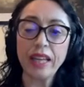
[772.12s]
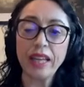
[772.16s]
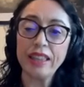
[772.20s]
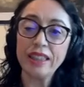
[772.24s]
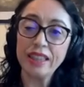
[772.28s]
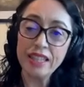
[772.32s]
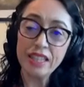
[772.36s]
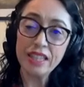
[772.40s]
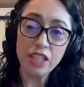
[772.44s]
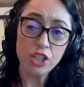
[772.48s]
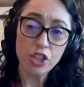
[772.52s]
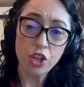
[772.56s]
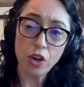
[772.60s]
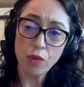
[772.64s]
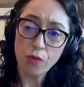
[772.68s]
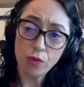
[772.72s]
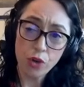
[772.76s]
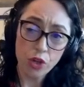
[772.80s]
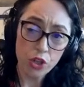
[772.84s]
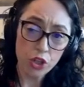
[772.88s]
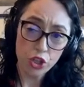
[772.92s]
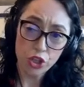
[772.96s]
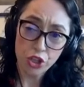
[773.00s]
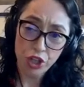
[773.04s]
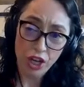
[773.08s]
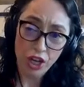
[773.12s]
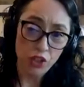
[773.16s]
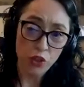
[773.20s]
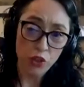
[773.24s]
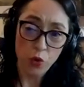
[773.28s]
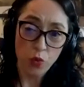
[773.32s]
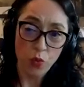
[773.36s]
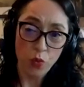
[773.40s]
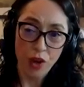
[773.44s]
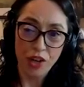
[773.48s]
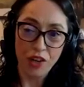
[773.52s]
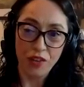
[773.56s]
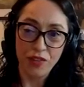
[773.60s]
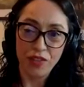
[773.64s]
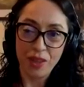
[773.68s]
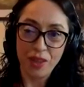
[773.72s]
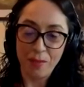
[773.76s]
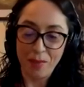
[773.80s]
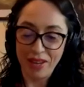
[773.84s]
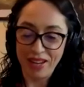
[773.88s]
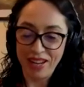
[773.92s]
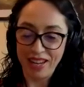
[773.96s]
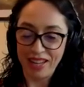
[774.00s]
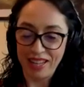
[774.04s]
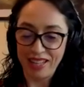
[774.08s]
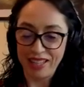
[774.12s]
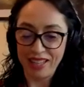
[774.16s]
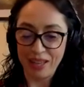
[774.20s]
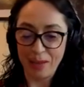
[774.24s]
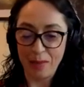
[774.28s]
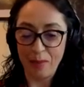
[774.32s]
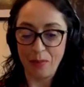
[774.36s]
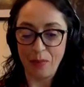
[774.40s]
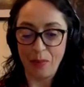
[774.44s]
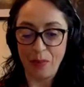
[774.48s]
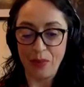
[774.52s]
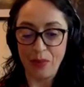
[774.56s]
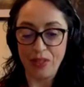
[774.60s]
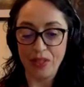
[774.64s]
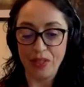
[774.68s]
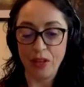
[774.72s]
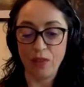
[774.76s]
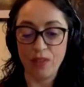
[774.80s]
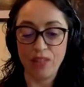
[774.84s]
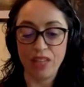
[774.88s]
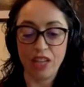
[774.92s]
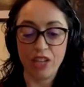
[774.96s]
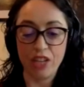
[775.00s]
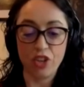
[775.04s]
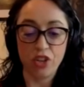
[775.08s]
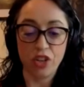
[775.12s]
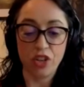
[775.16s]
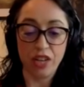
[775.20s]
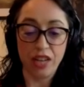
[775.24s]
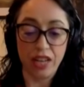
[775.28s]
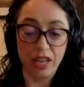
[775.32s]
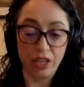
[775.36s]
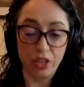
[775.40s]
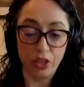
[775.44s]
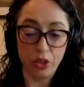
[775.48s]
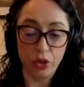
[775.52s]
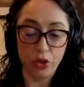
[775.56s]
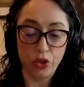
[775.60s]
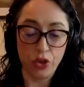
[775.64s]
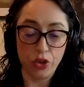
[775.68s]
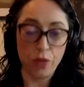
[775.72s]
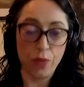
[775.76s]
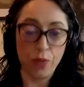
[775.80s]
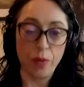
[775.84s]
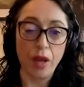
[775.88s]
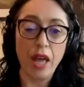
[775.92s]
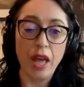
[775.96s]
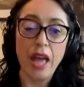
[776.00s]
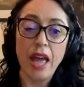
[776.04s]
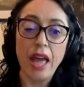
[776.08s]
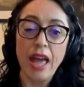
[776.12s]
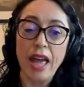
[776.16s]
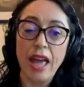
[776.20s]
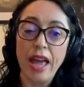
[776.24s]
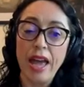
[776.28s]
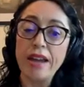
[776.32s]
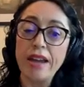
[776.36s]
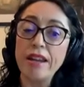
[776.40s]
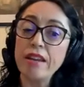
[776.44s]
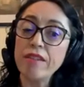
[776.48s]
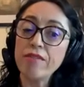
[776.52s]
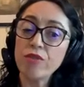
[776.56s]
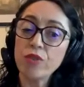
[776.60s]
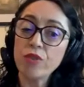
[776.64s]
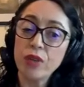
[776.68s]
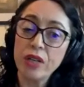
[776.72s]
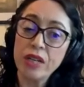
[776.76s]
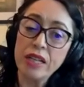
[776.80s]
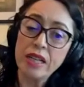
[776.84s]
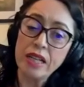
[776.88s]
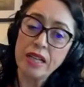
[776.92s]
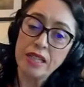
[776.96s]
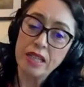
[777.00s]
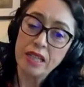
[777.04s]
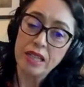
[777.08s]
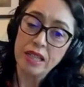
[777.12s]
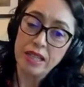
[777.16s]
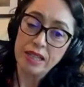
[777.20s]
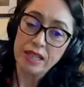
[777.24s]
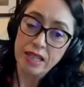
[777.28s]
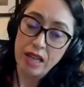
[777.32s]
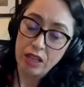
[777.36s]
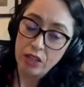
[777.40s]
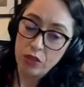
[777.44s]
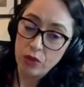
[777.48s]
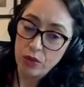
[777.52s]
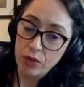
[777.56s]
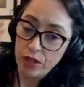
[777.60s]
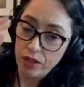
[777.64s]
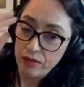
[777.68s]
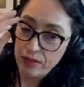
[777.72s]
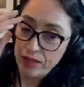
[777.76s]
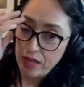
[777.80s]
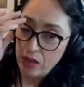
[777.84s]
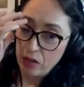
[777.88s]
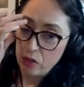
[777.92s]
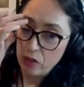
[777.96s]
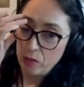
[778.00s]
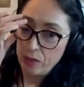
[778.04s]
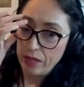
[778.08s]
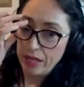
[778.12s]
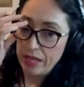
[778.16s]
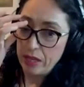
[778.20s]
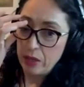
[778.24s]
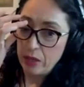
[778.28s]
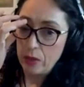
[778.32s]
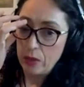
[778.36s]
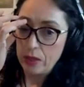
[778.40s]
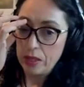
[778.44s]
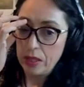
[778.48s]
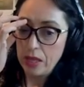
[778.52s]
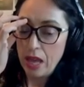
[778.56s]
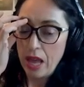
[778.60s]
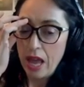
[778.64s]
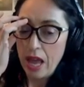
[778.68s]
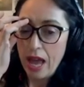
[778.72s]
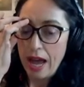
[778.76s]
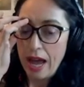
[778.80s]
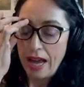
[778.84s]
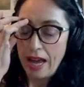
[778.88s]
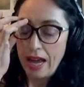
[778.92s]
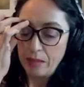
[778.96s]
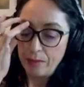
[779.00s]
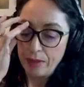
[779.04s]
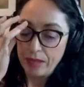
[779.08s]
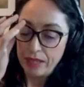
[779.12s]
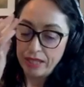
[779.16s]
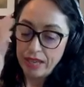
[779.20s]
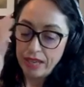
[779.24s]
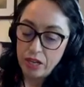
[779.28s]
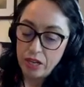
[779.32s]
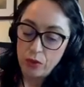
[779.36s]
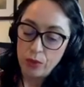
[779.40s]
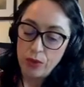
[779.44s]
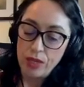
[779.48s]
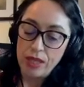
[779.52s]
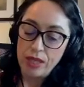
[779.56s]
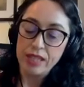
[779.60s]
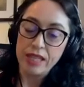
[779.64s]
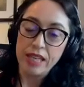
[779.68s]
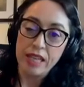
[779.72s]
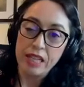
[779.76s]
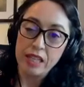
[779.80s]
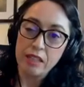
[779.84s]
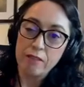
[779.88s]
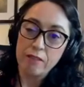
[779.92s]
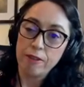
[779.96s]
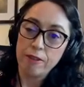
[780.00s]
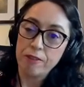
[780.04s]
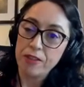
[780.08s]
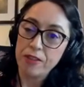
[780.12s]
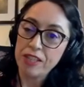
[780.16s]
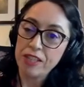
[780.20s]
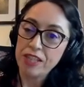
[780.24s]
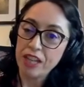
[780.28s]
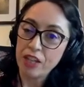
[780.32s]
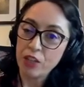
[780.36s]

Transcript: And this is, of course, just one of the main examples of such relationship. And if you're interested, the sanctuary of Zeus Meilichios has been dated to the 6th, 5th